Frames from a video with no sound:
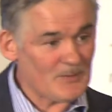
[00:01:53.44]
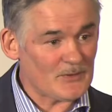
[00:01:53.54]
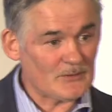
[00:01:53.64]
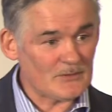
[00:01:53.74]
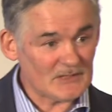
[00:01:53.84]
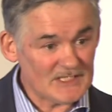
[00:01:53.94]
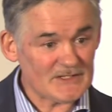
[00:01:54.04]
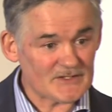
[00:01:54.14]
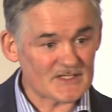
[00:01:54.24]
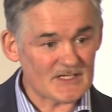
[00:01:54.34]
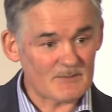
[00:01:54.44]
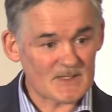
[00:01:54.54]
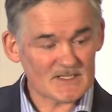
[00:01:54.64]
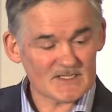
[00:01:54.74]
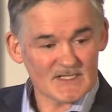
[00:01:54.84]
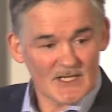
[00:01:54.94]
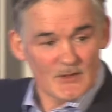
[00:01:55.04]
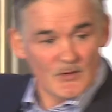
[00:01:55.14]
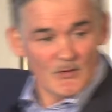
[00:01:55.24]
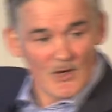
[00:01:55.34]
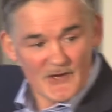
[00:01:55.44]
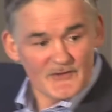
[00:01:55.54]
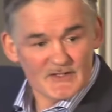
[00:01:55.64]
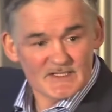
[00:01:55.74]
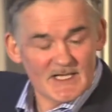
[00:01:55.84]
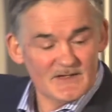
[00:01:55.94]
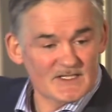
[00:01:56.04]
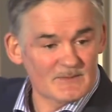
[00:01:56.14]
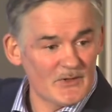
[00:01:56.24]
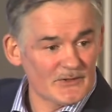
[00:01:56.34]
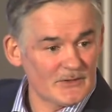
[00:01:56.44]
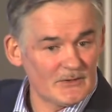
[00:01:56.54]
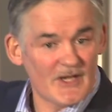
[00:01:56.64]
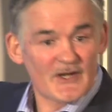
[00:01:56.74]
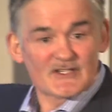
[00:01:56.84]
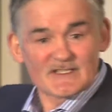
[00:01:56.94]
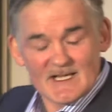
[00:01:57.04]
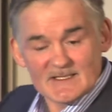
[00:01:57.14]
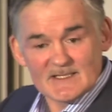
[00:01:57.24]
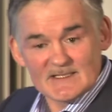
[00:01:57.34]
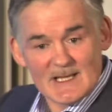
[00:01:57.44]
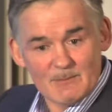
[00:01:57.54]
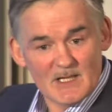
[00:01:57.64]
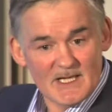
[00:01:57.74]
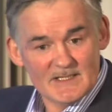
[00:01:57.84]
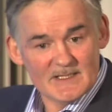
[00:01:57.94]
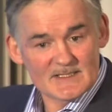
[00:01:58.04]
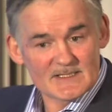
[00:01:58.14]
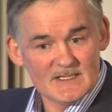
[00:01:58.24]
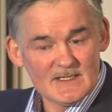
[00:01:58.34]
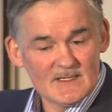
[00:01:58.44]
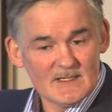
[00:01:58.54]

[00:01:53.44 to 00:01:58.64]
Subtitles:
people, leaders in our business now, who understand this model and are starting to apply this